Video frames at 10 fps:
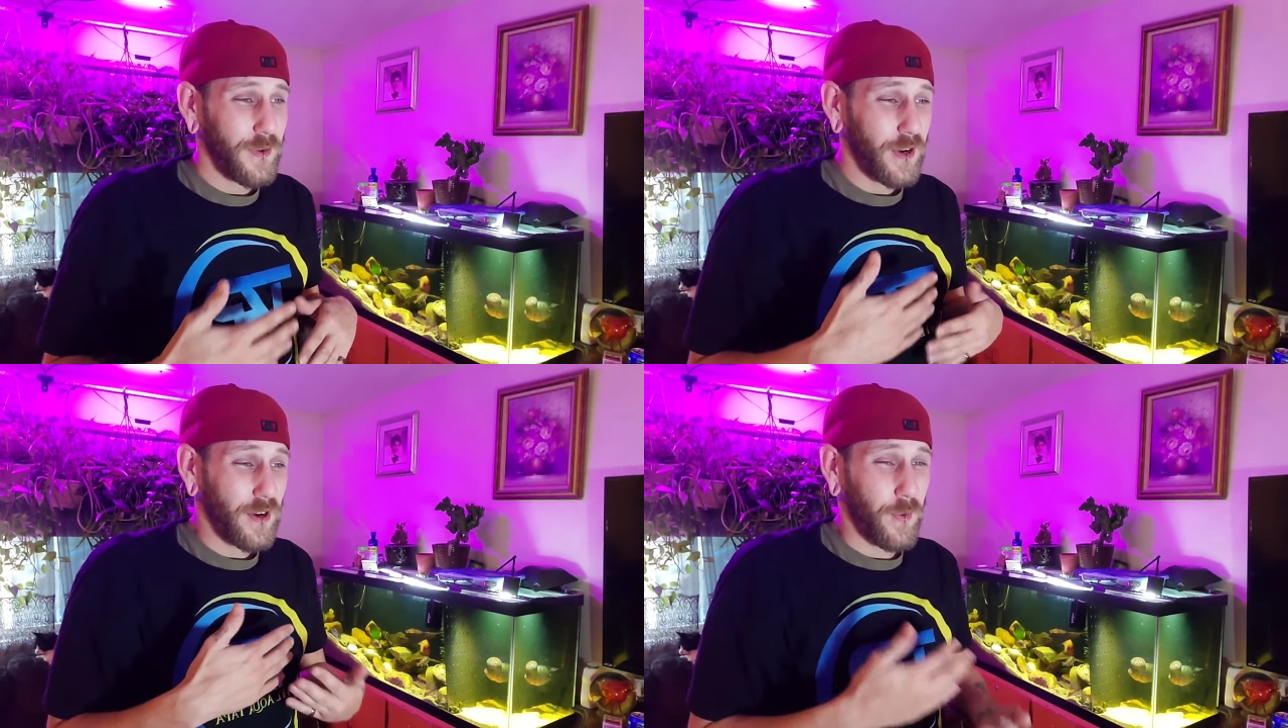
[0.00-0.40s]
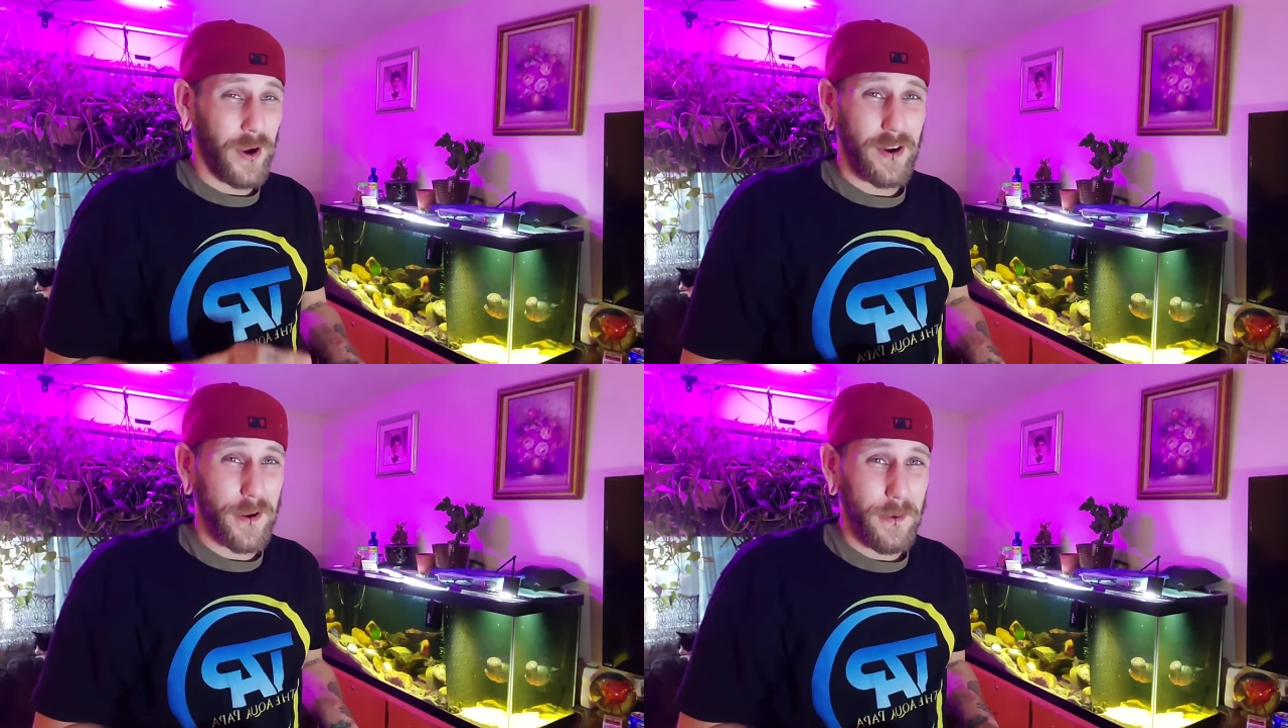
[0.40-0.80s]
your
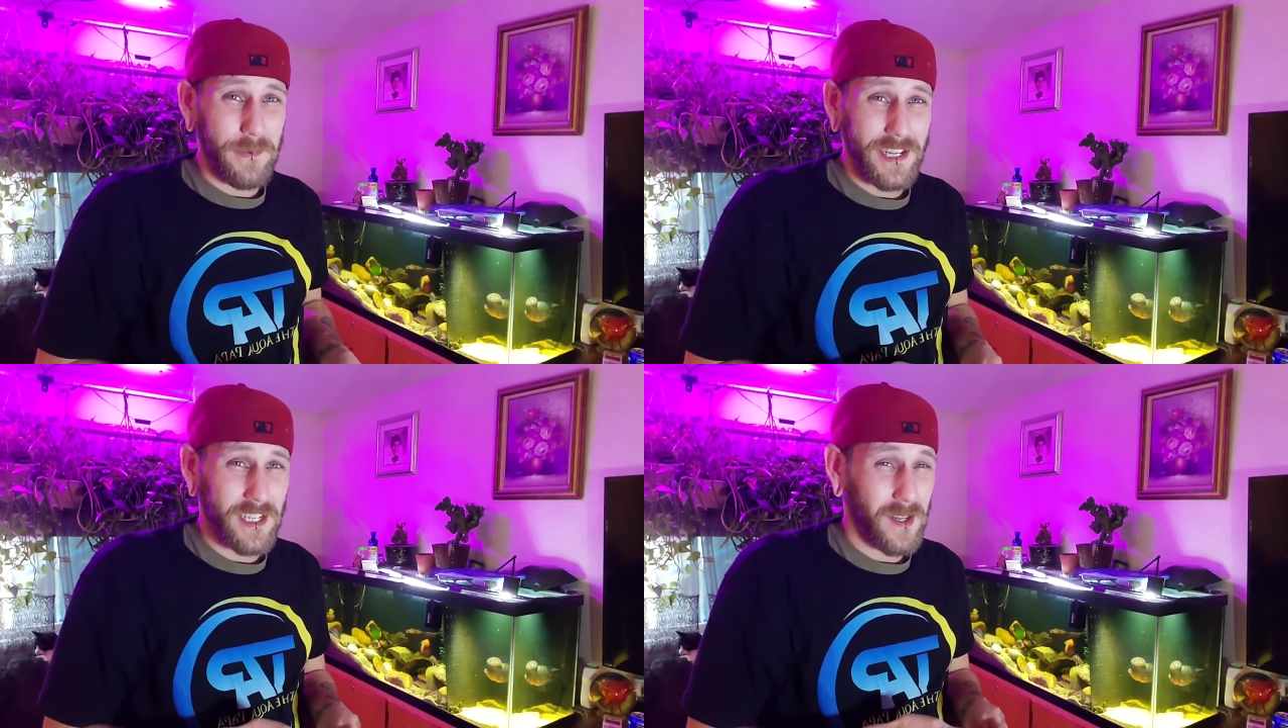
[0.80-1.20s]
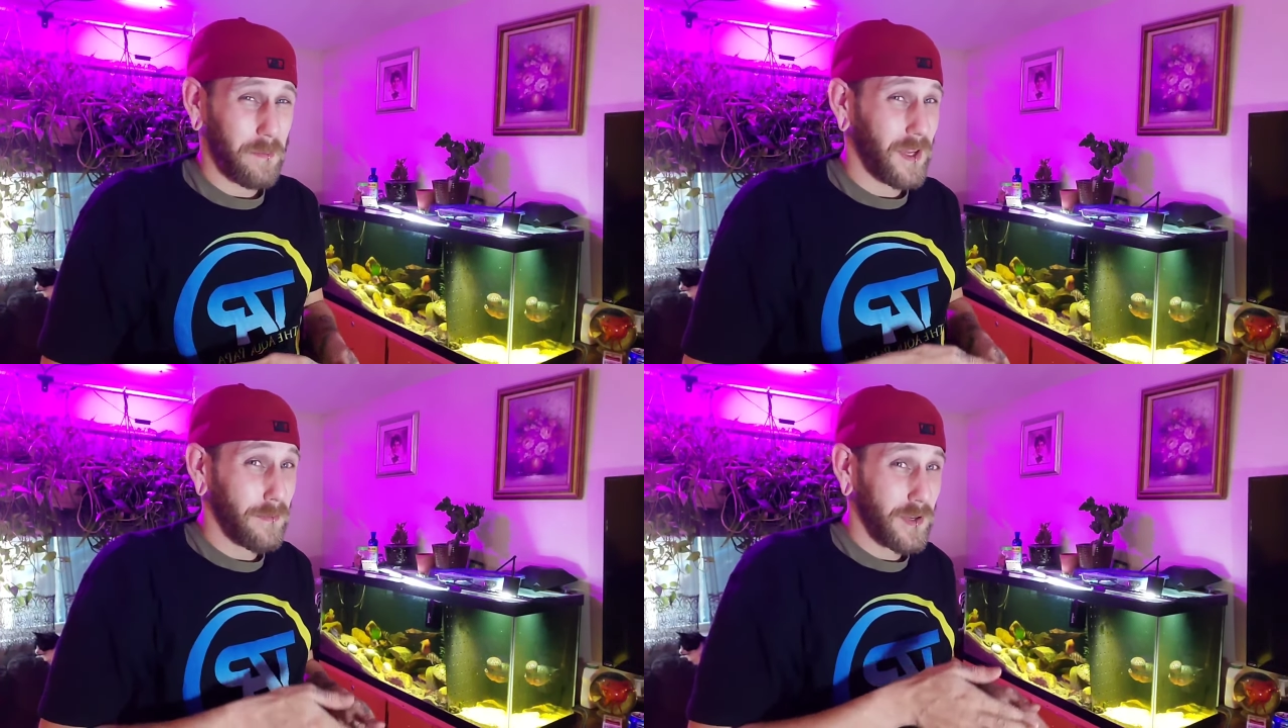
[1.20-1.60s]
aquarium needs to
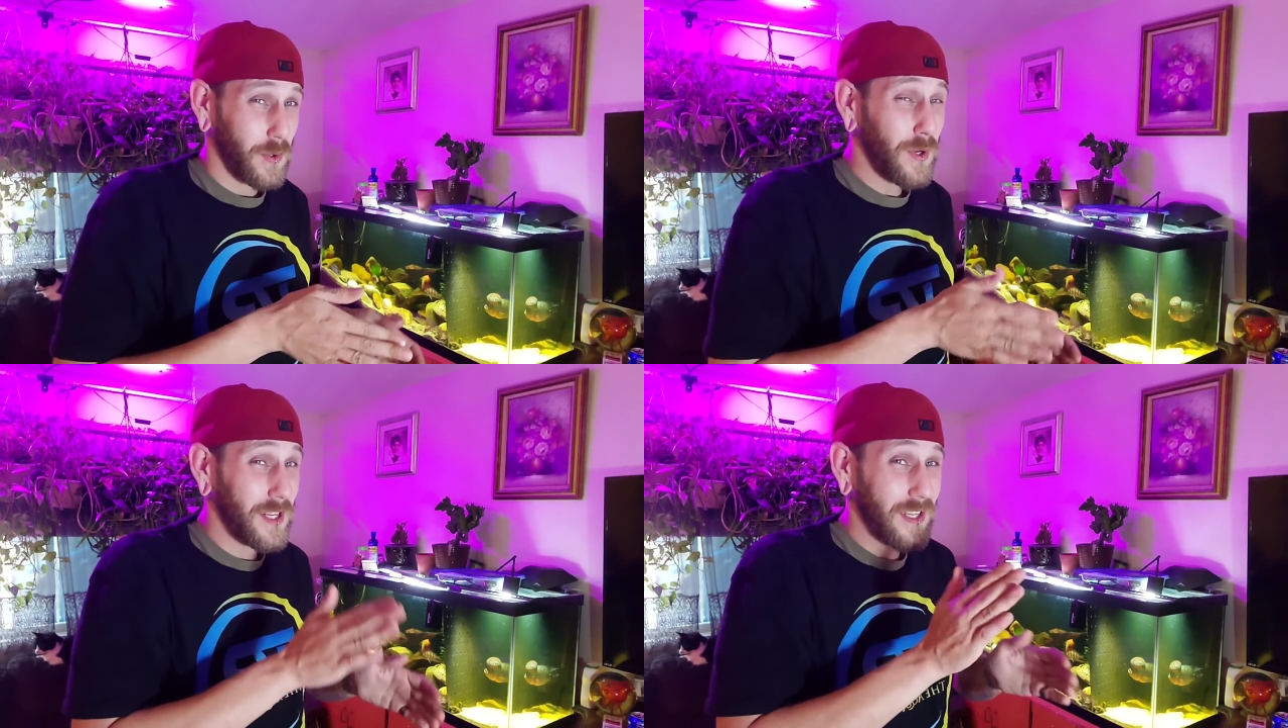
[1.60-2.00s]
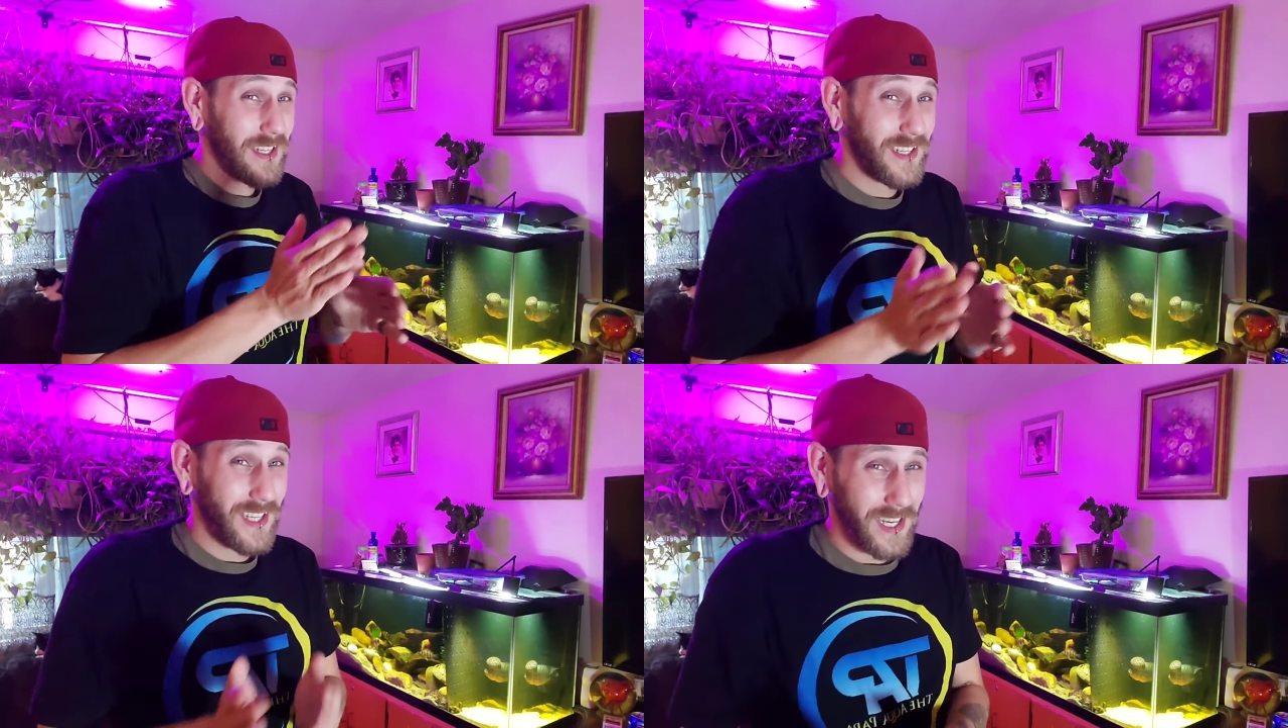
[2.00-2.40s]
be between
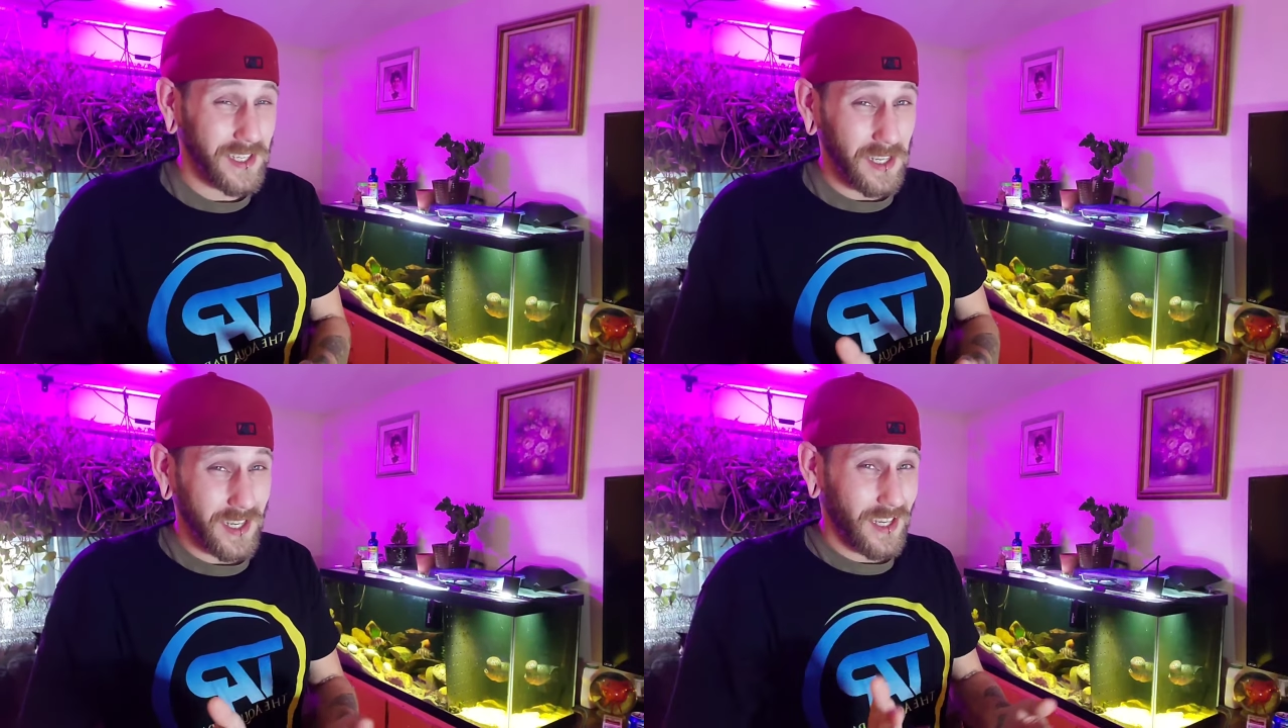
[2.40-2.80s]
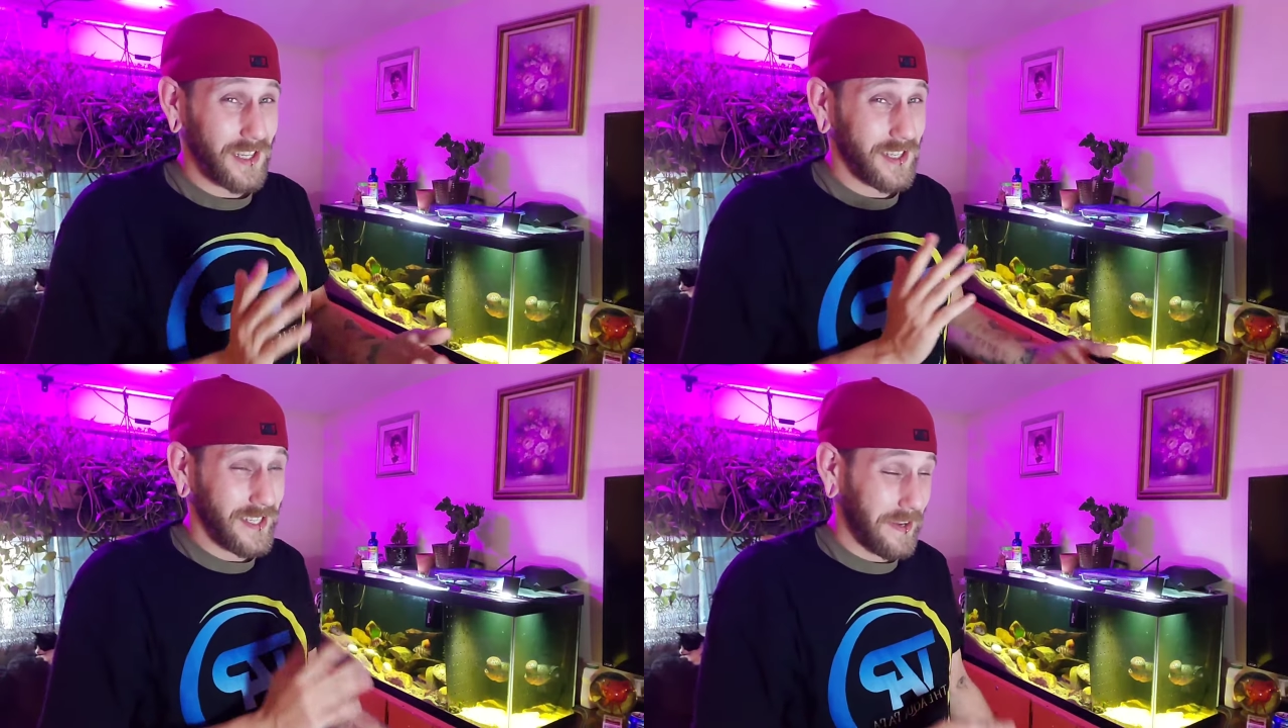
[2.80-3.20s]
60
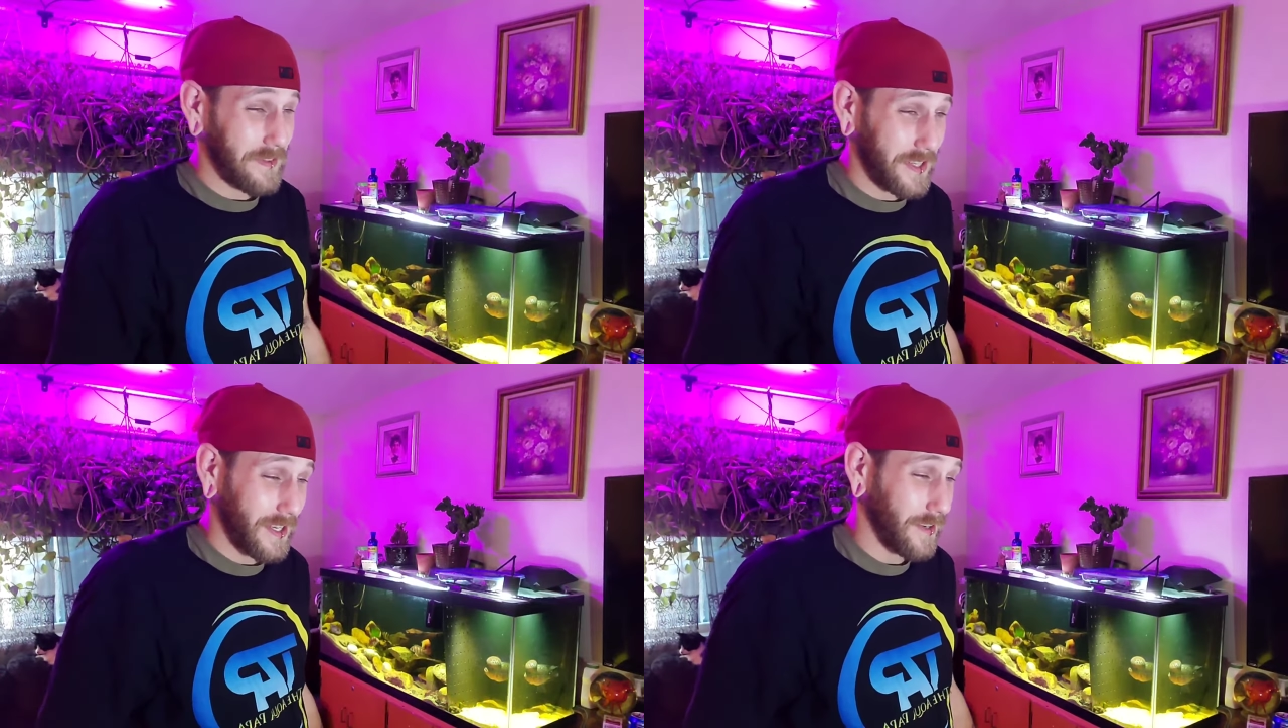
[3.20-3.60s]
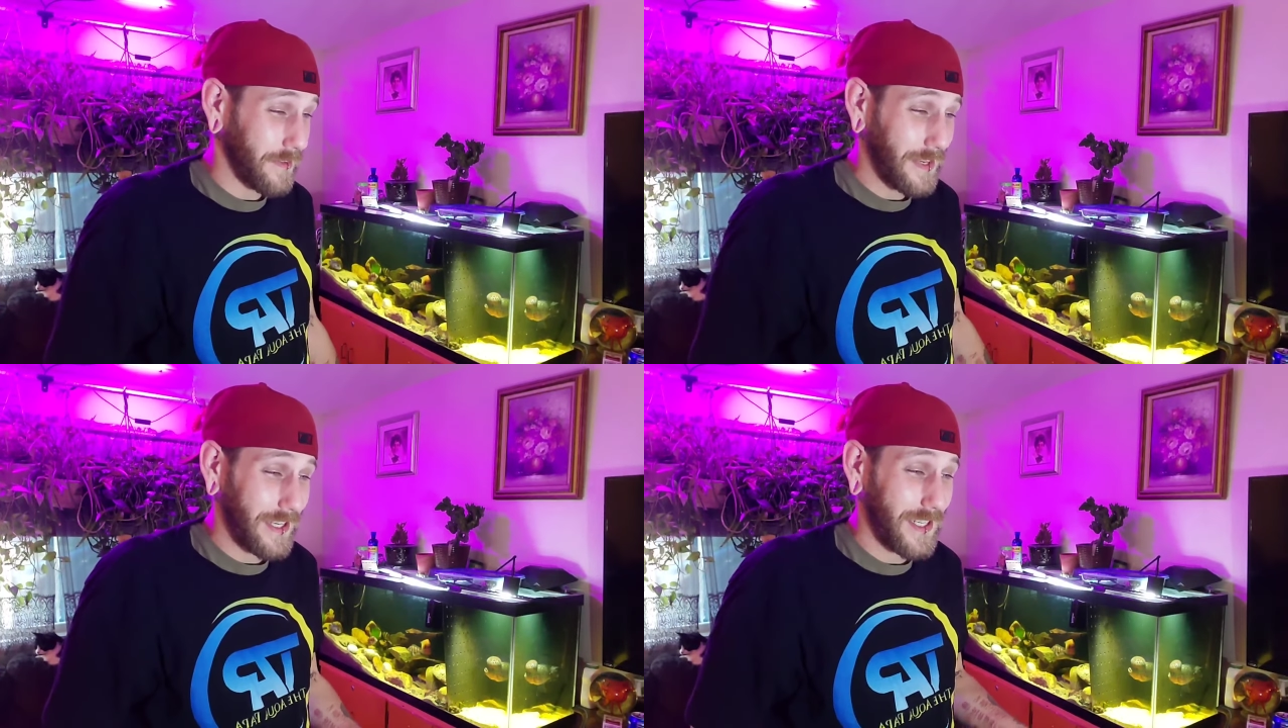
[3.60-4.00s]
and 70
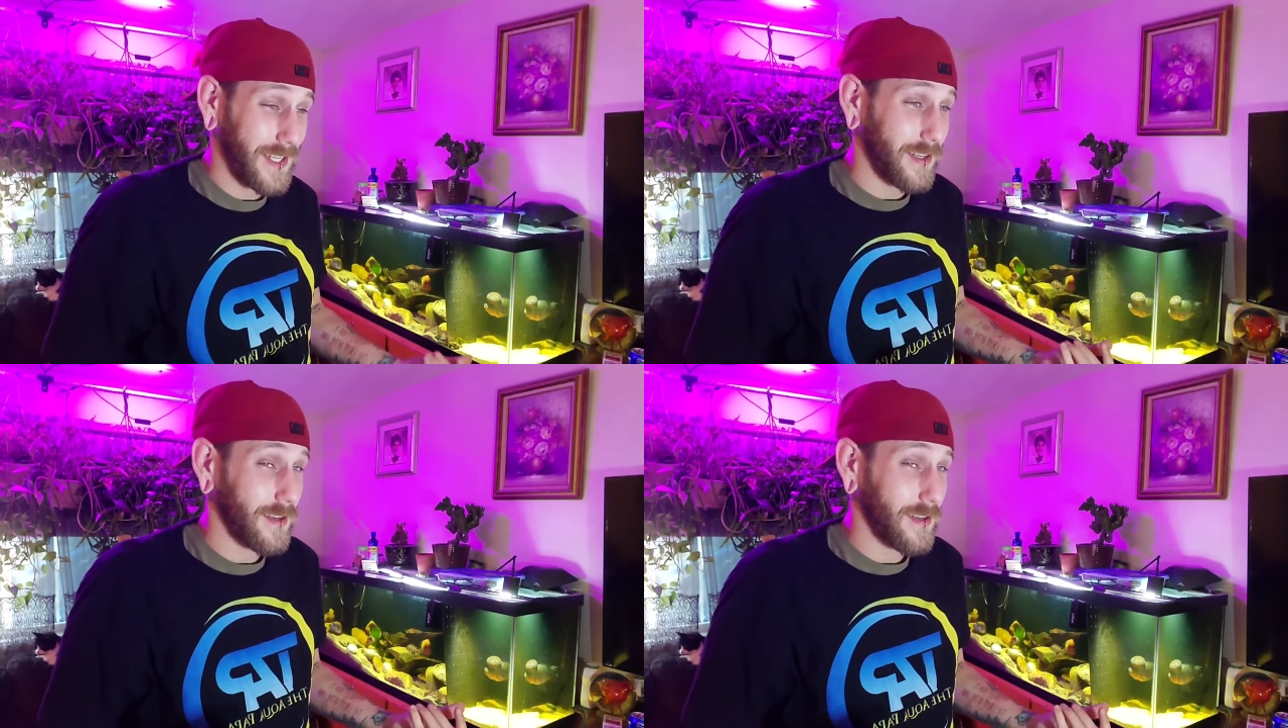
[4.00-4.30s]
degrees,